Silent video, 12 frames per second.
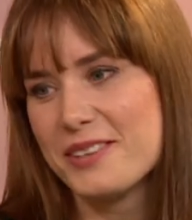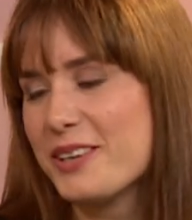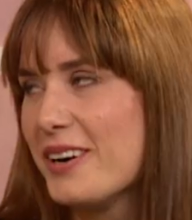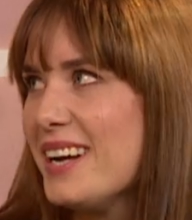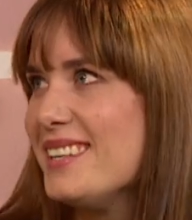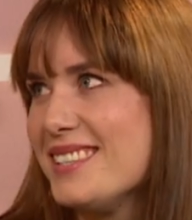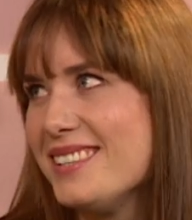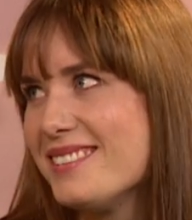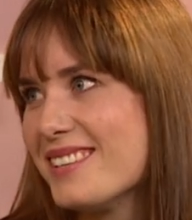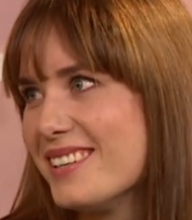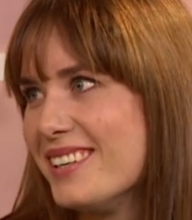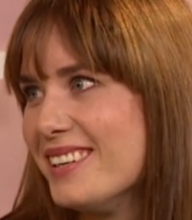I feel crazy.
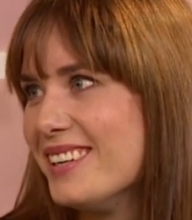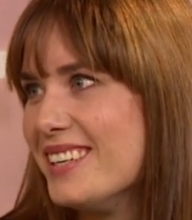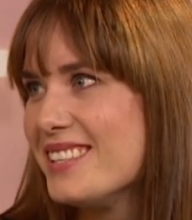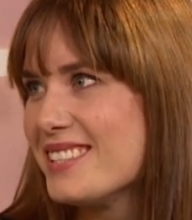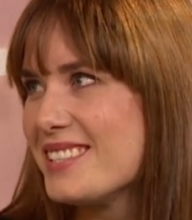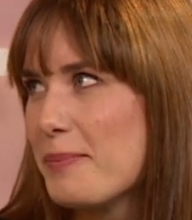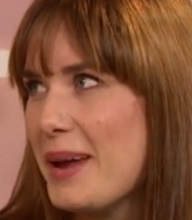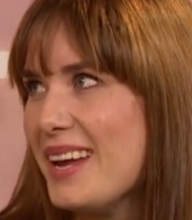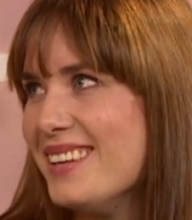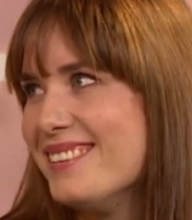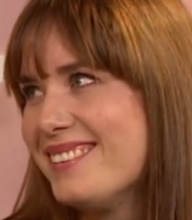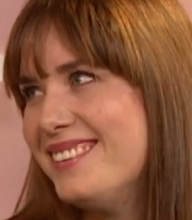So wow. it just
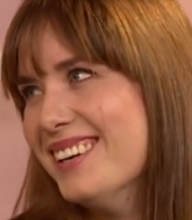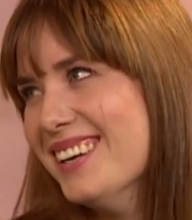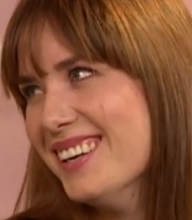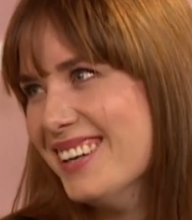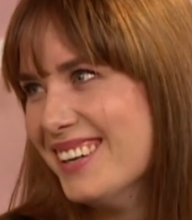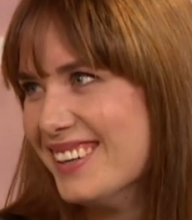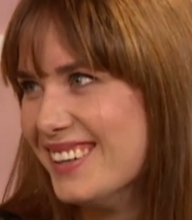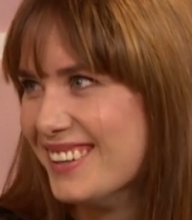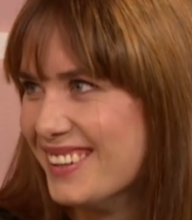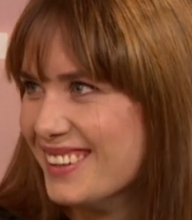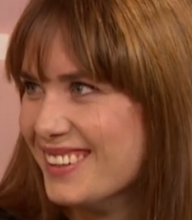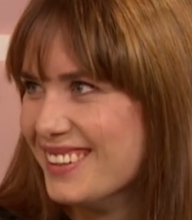depends. I love it.